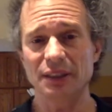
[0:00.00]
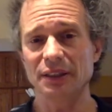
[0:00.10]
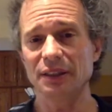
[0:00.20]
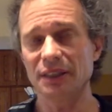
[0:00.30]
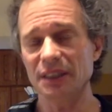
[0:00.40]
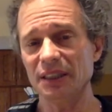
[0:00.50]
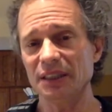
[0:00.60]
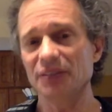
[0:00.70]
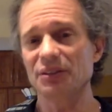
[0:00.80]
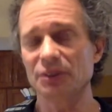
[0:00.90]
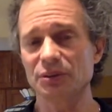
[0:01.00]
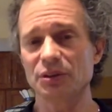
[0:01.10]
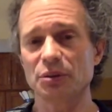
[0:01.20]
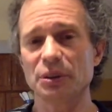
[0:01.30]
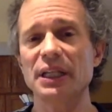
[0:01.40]
the need to
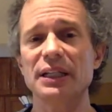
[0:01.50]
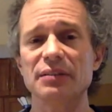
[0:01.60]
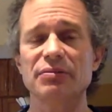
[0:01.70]
create